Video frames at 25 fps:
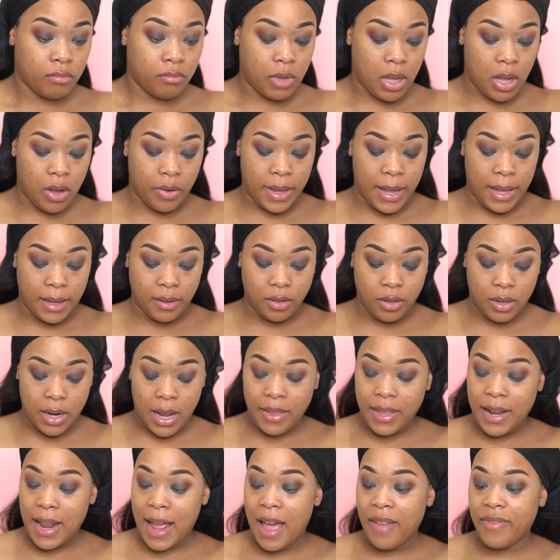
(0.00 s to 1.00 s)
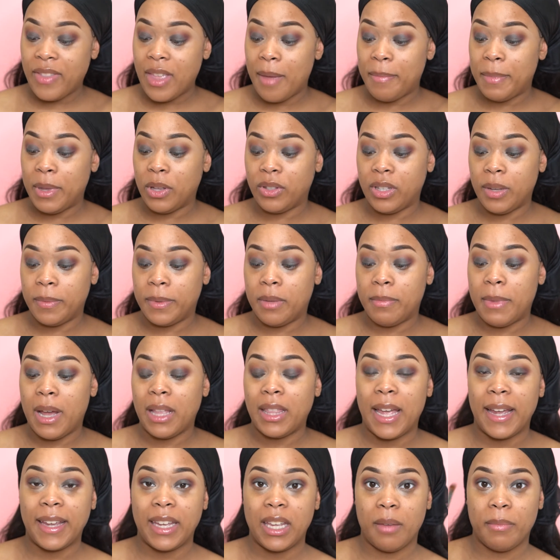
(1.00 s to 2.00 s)
Okay, so now that I have that built up to my
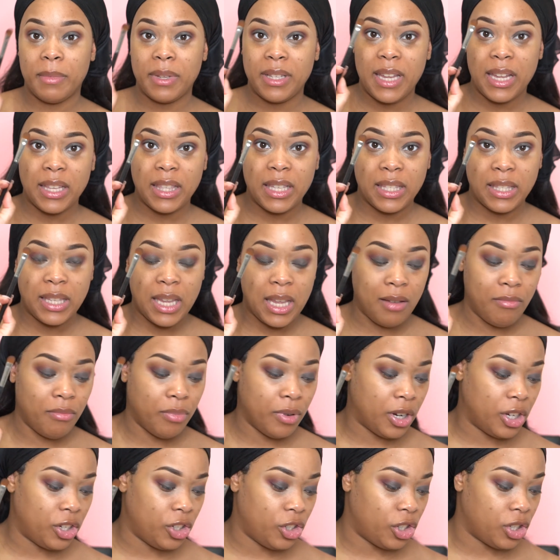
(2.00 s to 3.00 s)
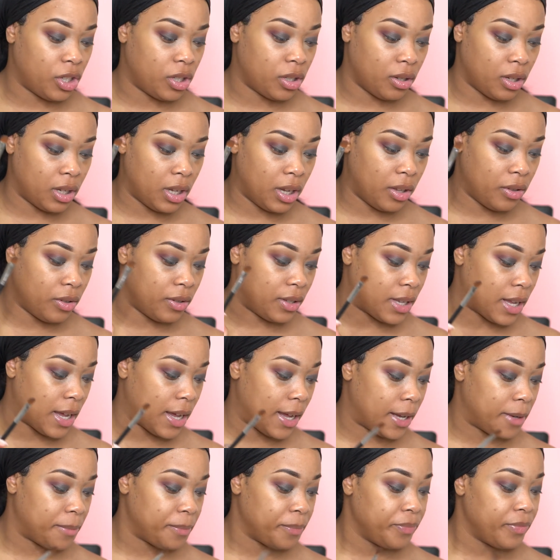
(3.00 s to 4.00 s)
liking, I'm going to take the same brush just on the other
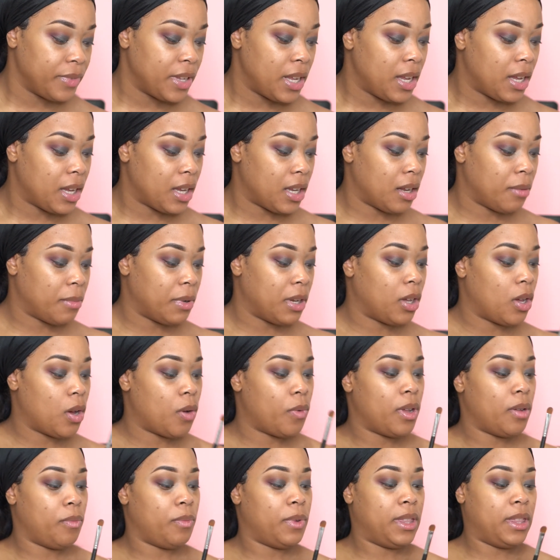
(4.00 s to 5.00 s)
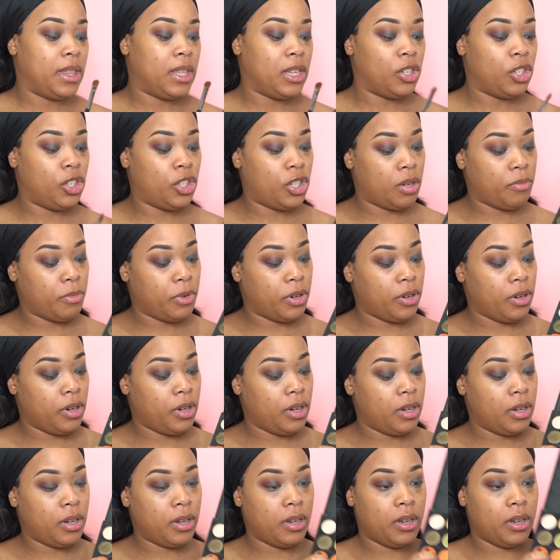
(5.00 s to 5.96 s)
side. And I'm going to go in with this shimmer